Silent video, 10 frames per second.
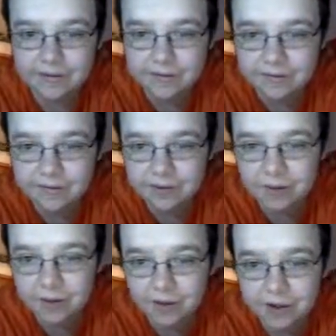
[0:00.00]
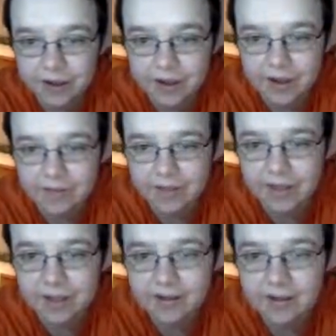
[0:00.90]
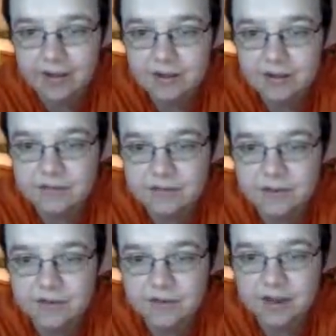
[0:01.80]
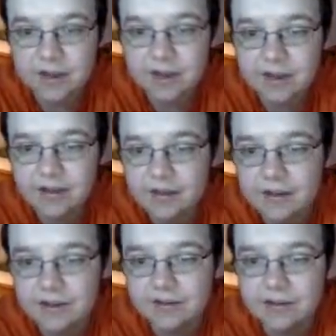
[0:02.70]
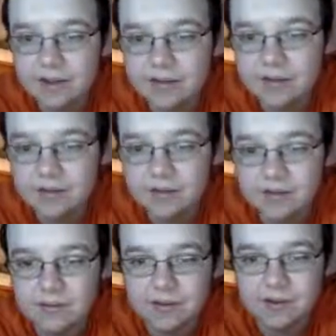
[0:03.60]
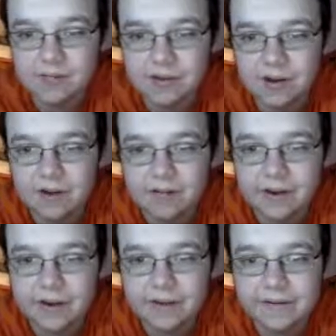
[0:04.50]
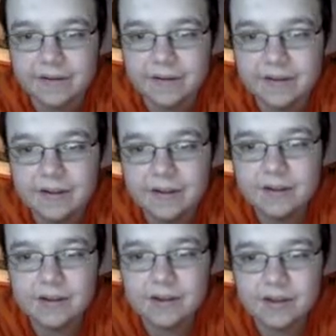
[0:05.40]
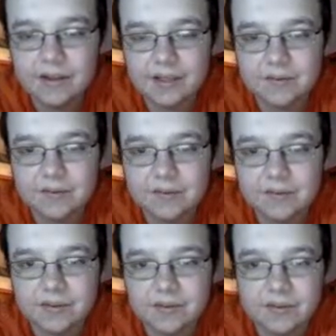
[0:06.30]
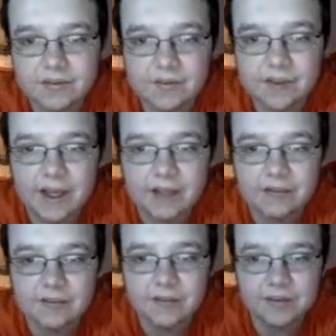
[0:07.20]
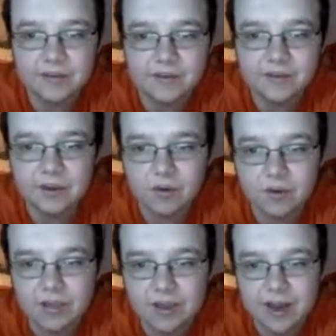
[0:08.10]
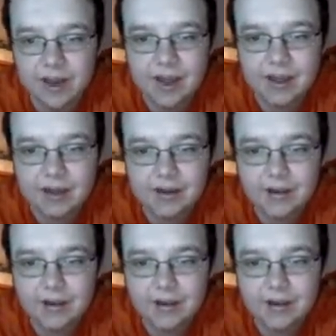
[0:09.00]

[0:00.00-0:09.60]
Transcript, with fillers: There was no more running after that. So first and ten, he just does a little dumps it off there, get the first down, so it's going to be first and goal with a 9.